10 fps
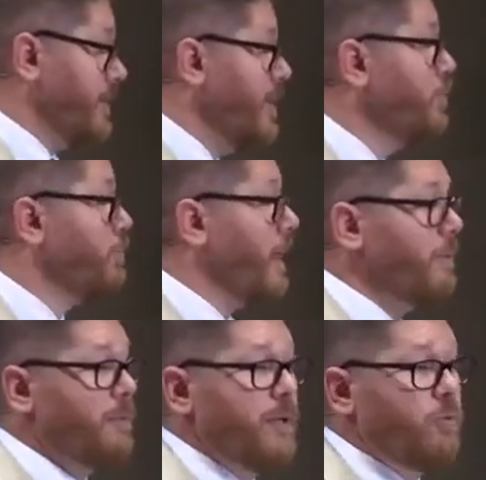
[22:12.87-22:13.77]
he
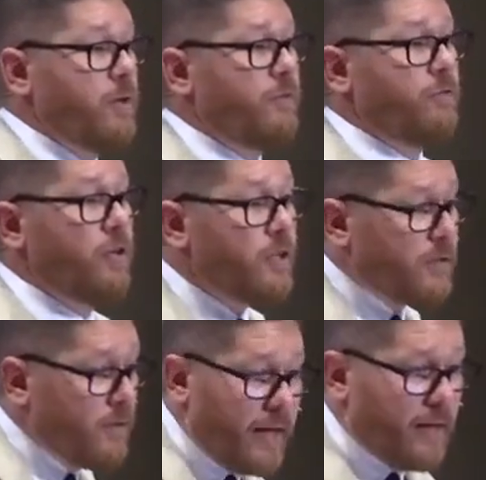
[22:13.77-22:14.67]
probably would have
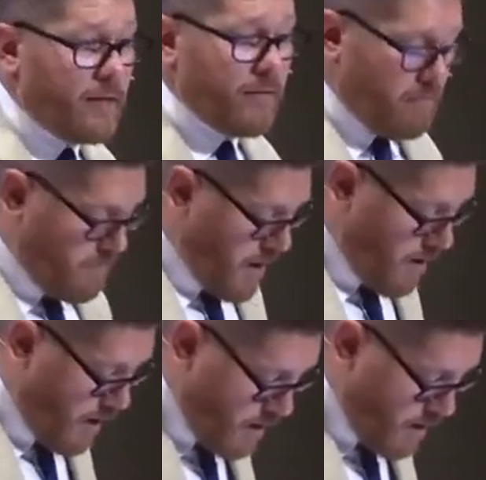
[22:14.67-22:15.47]
looked like Mary.